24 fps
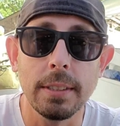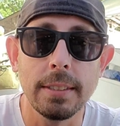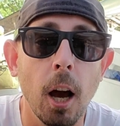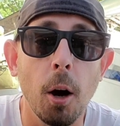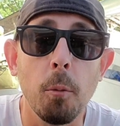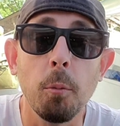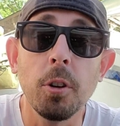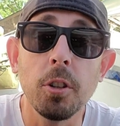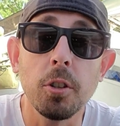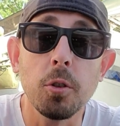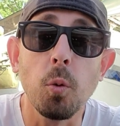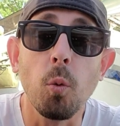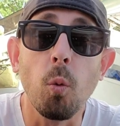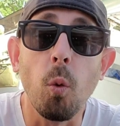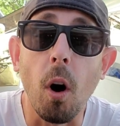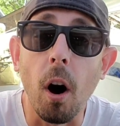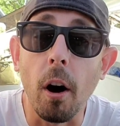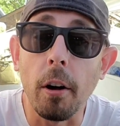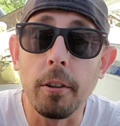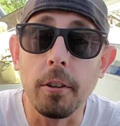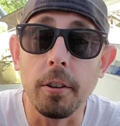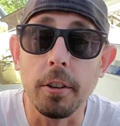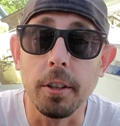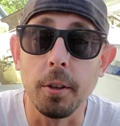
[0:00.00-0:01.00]
How much
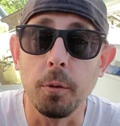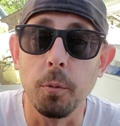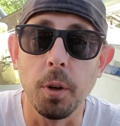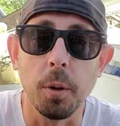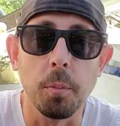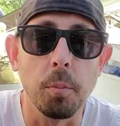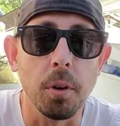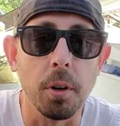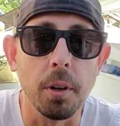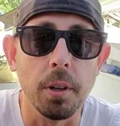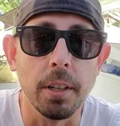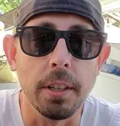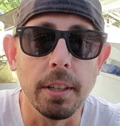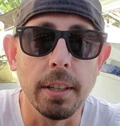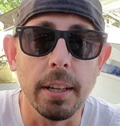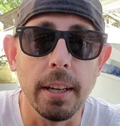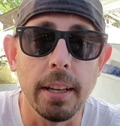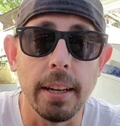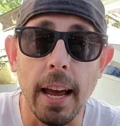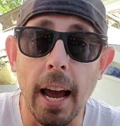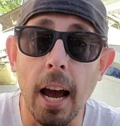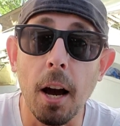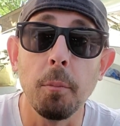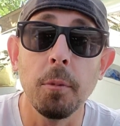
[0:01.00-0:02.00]
water did we bring
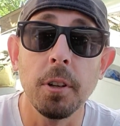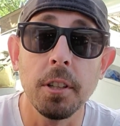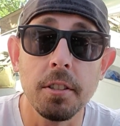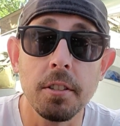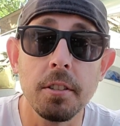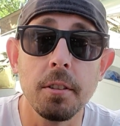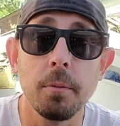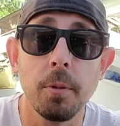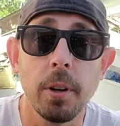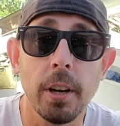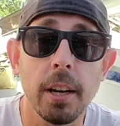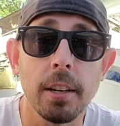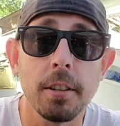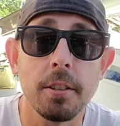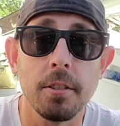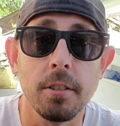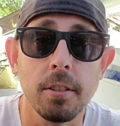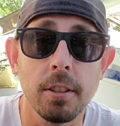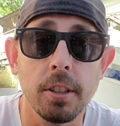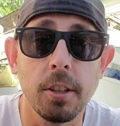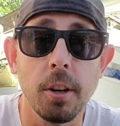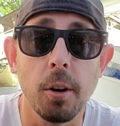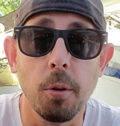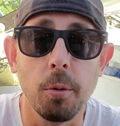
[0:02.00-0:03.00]
and how much did we
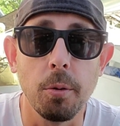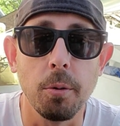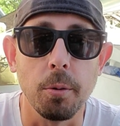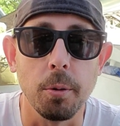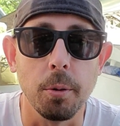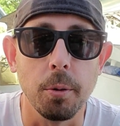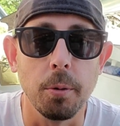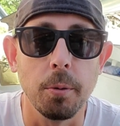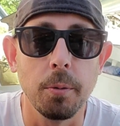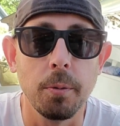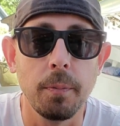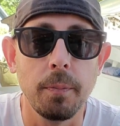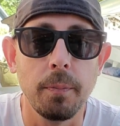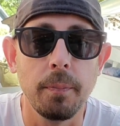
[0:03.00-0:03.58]
actually go through?